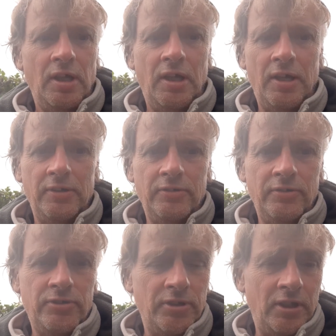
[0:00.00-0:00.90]

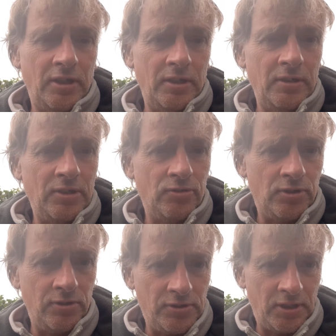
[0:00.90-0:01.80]
and
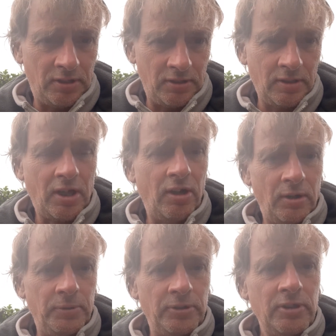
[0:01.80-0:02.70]
introducing
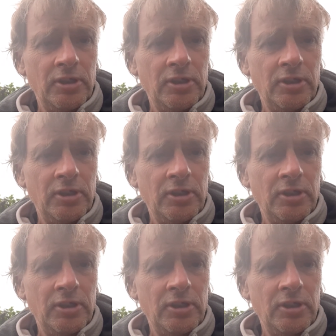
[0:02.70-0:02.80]
carbon.